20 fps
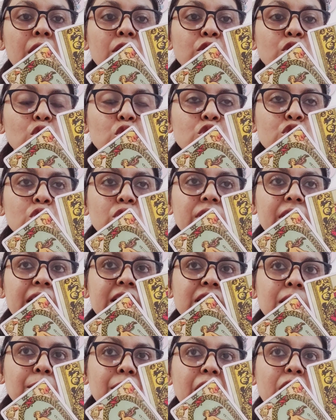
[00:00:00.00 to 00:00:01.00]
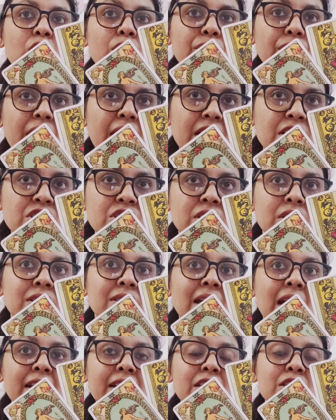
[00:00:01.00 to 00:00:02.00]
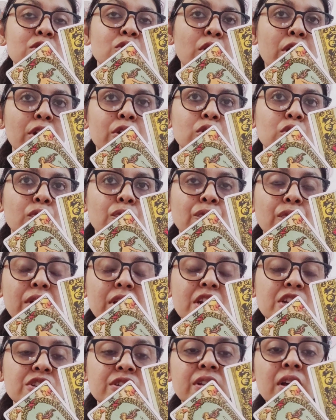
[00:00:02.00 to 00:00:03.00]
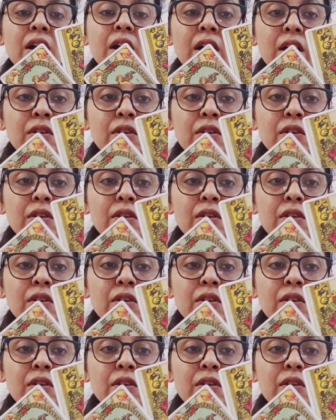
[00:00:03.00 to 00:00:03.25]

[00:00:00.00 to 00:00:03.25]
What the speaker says: you should take some kind of action that is going to finish the